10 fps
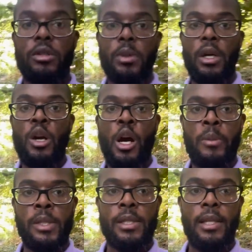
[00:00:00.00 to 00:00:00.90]
Spring
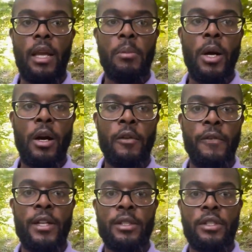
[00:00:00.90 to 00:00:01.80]
Harbor State Park
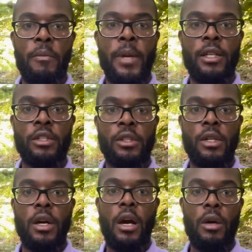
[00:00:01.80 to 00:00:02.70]
features a mixed
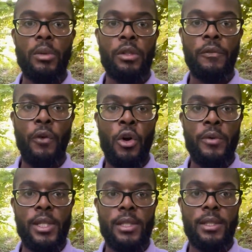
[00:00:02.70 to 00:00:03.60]
hardwood
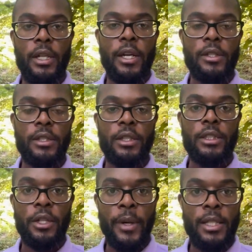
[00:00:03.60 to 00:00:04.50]
forest. Here,
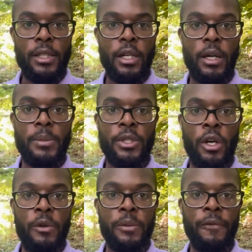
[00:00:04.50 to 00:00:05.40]
it's great to
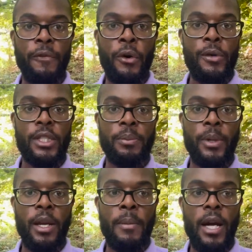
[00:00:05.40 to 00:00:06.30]
observe the fall and
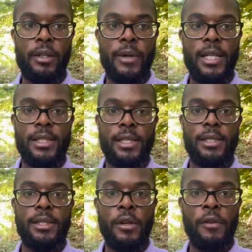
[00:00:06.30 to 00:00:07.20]
spring
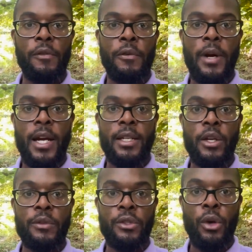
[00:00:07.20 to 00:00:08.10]
migration of a variety
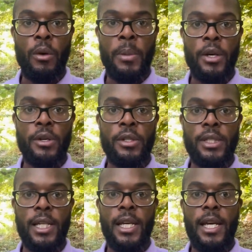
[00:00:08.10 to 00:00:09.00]
of
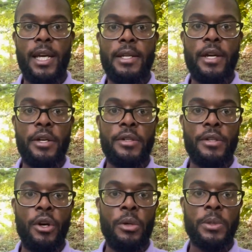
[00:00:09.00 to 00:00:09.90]
songbirds. And here's
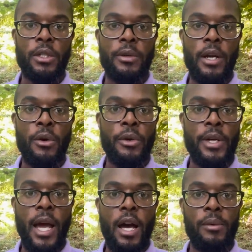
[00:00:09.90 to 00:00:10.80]
home to great
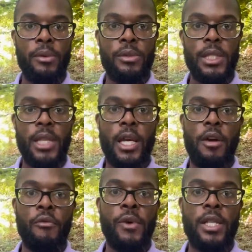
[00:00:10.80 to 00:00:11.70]
horned owls
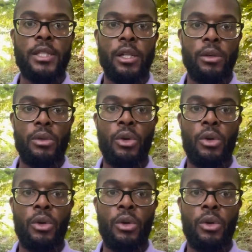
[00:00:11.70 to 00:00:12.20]
and red-tailed